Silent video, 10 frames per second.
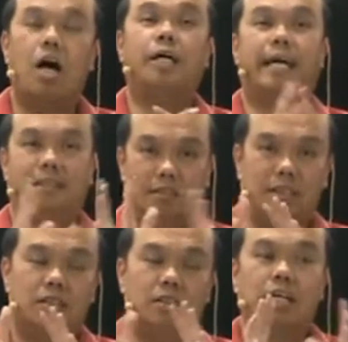Okay.
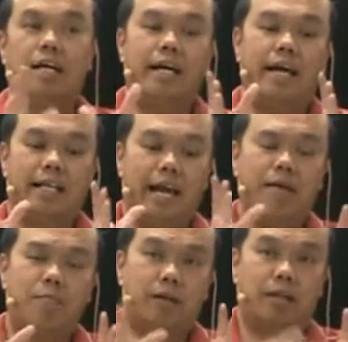An
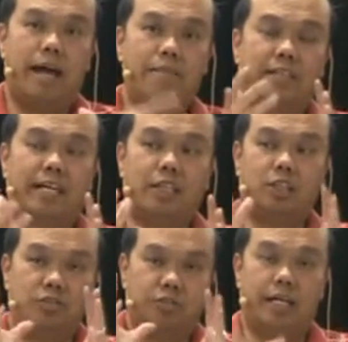application